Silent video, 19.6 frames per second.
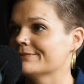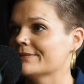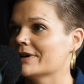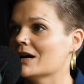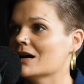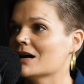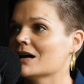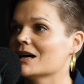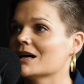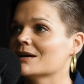
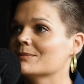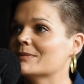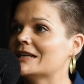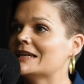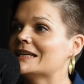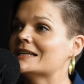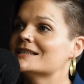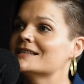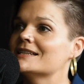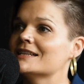and
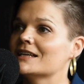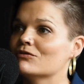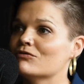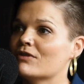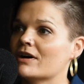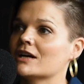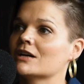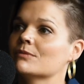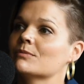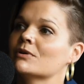is the
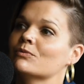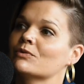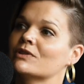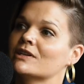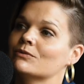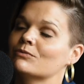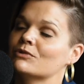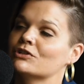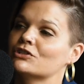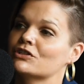environment
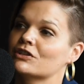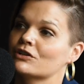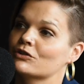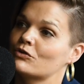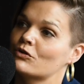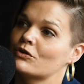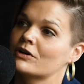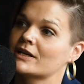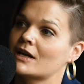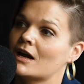within which they're
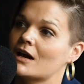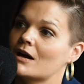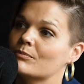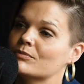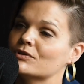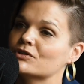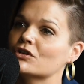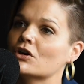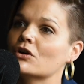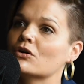growing up.
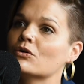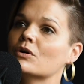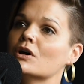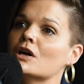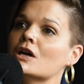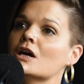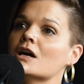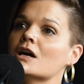So